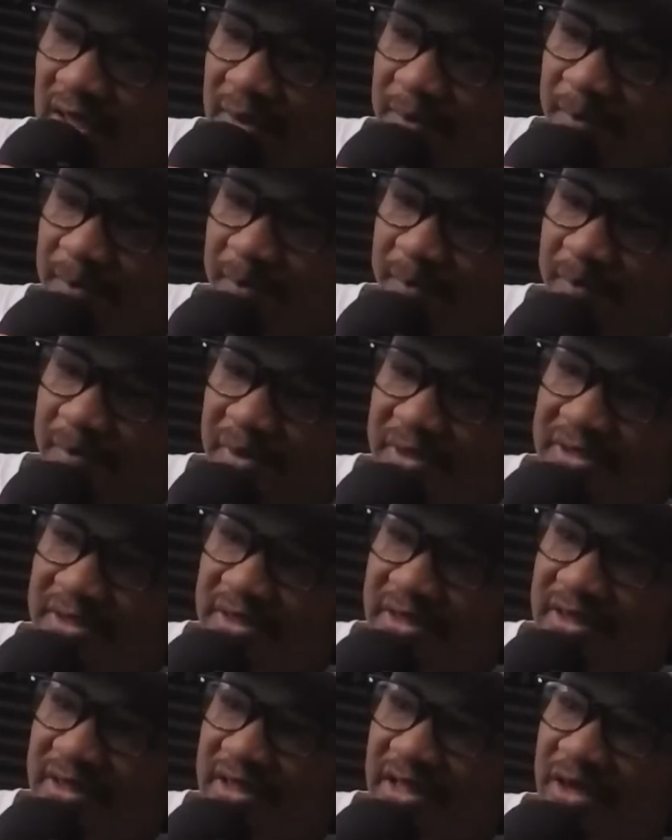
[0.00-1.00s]
But
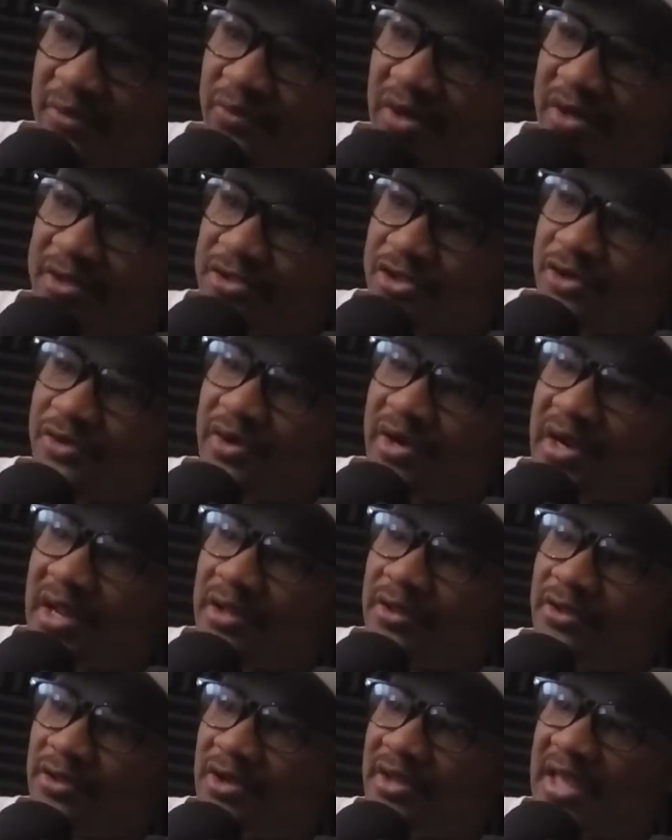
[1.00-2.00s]
then when I turn around, I
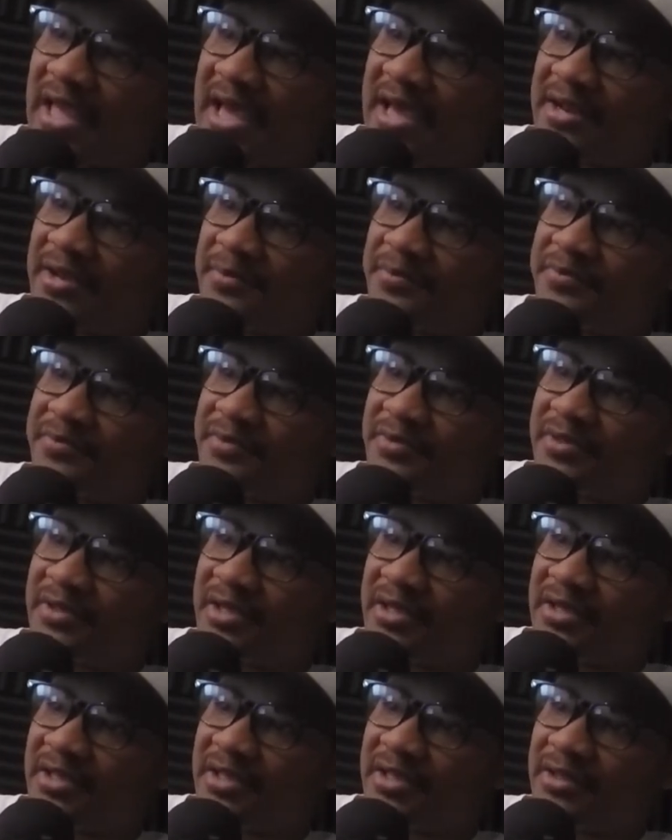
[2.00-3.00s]
look at him, then
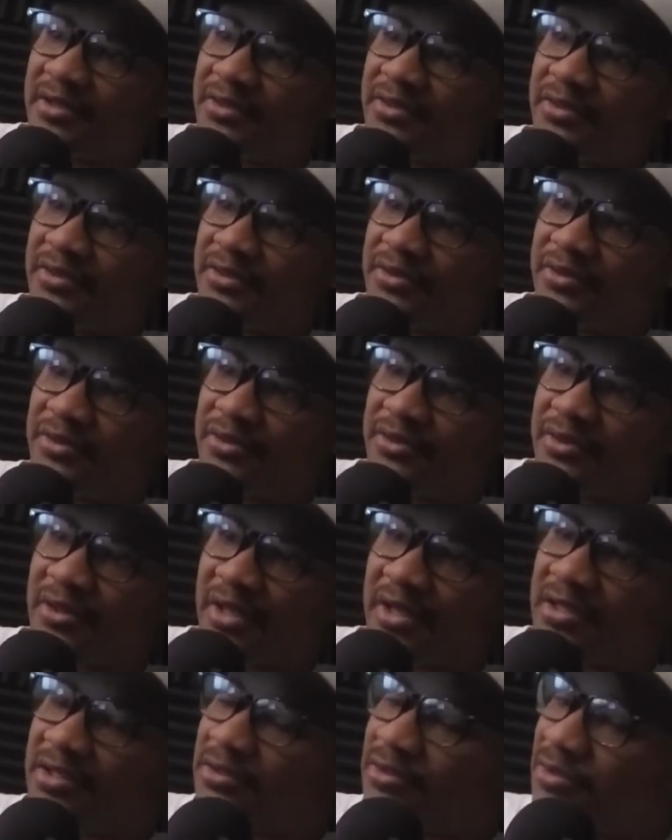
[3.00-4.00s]
he like
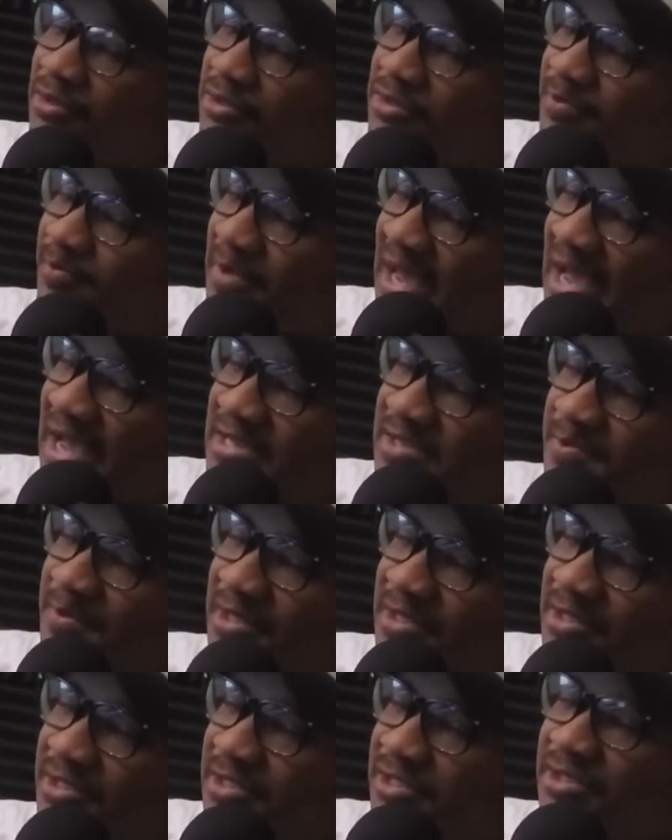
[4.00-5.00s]
looks past me and
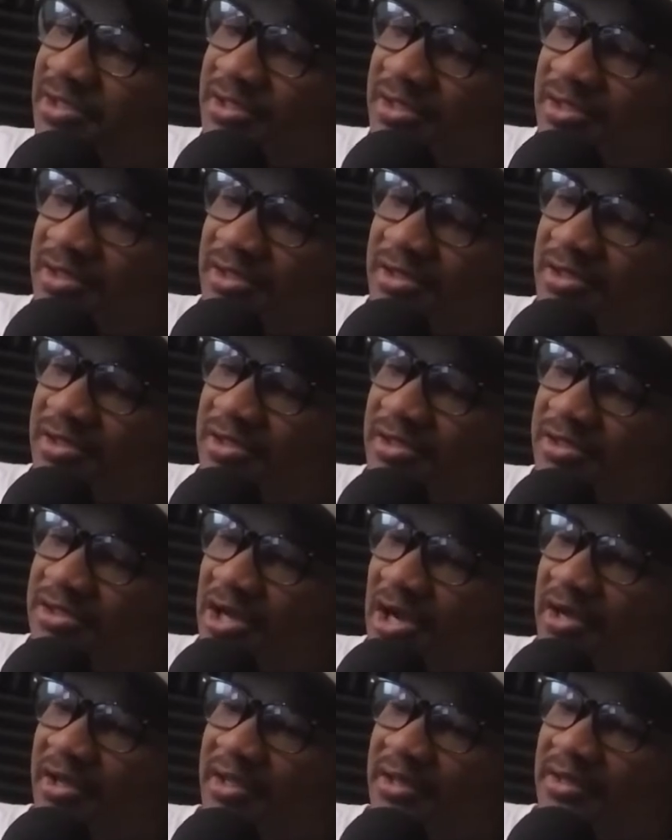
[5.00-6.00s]
he's
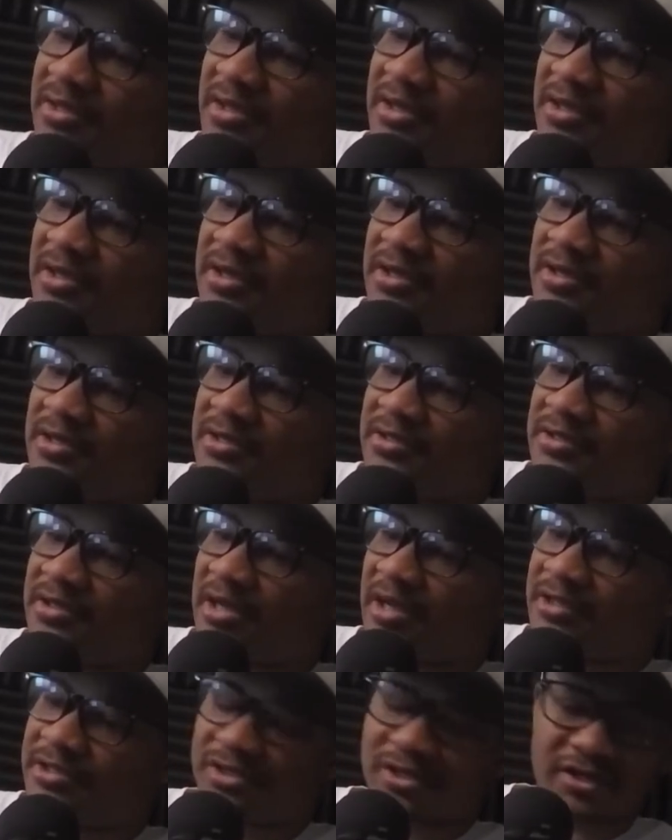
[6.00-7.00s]
talking. Then I
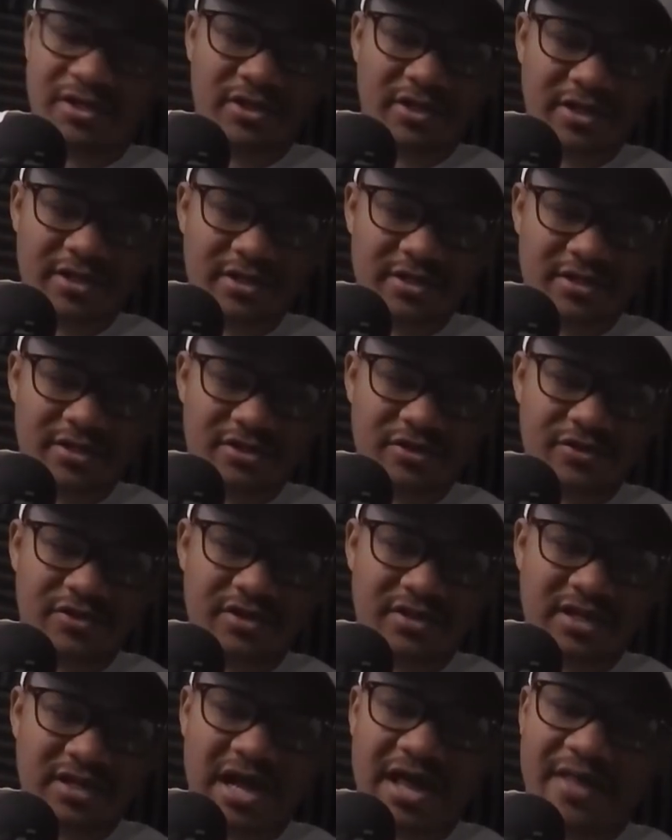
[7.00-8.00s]
turn and look, and so then the
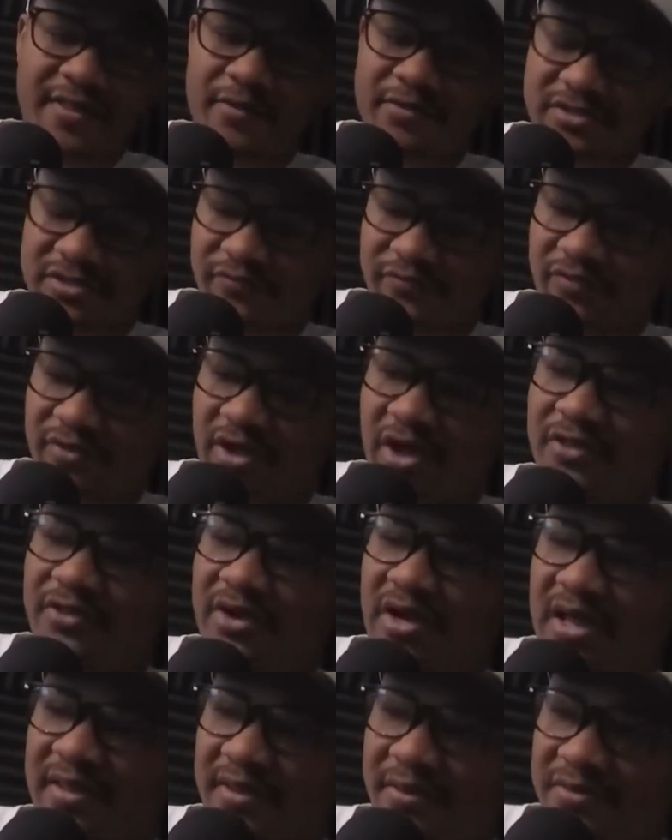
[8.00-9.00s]
other guy
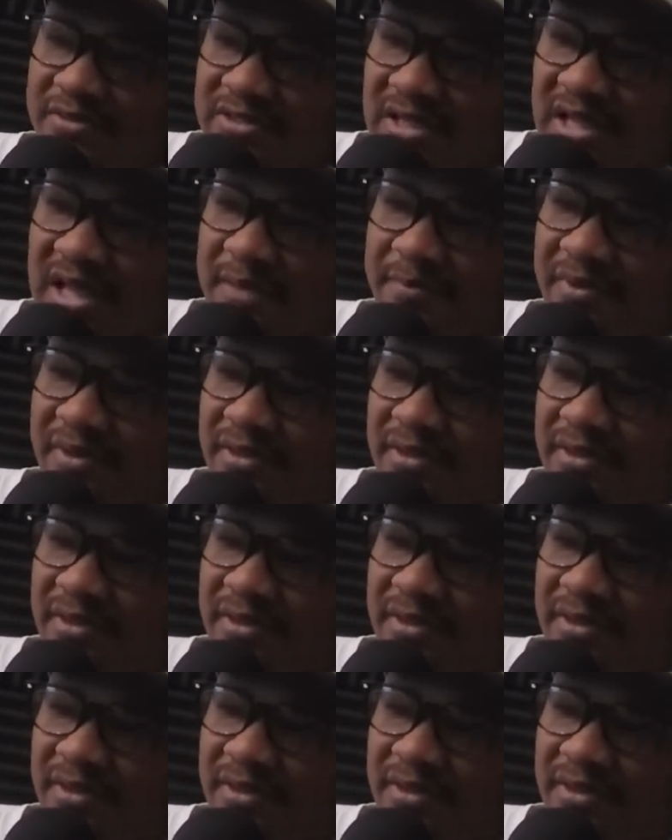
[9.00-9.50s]
that was clapping,